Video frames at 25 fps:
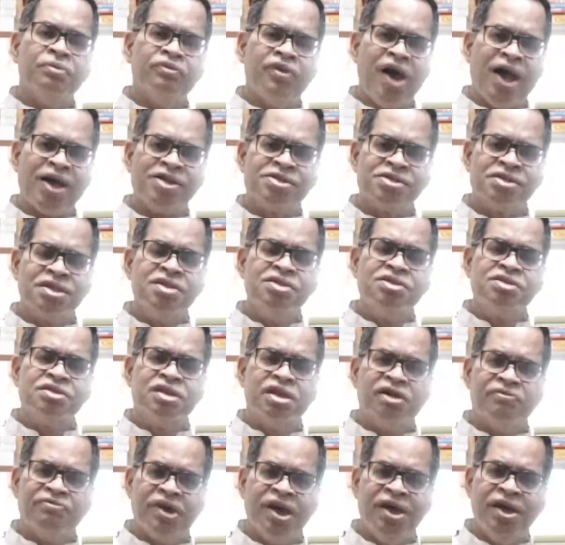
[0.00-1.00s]
vaccines
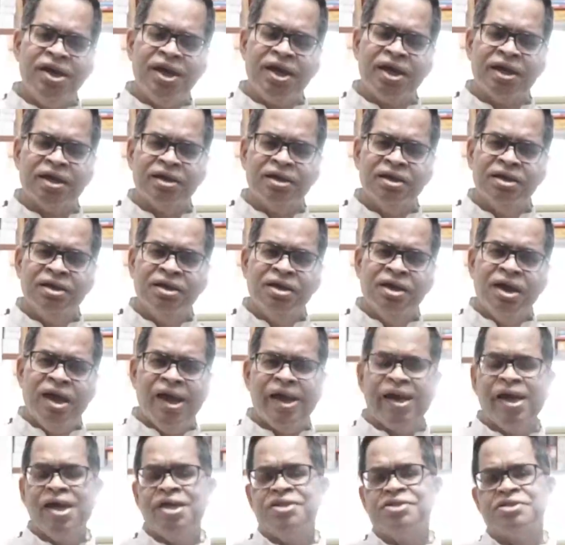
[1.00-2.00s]
defending
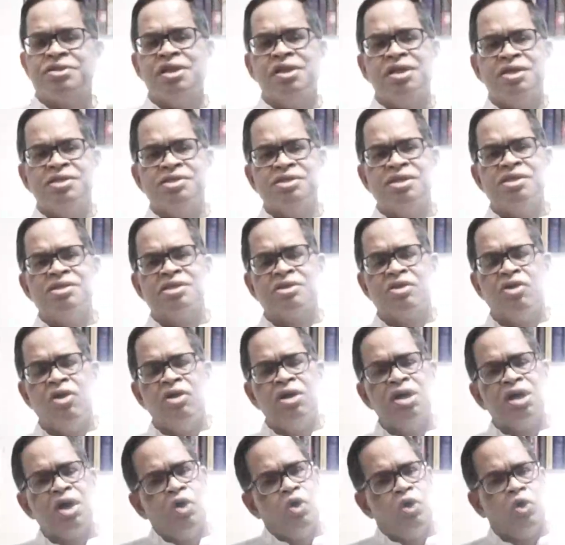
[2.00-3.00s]
against the disease
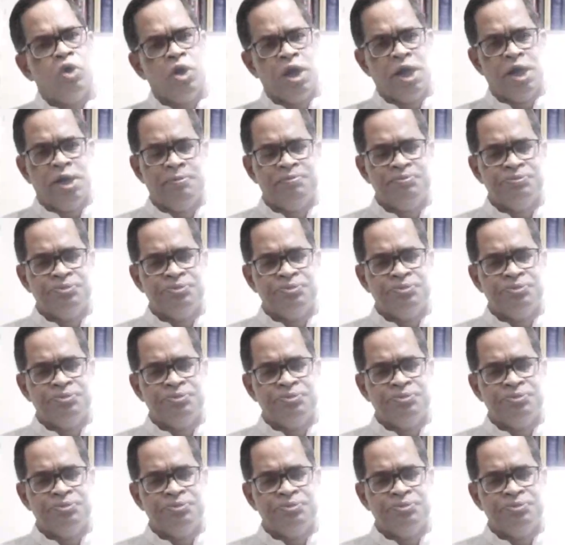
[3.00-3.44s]
called corona.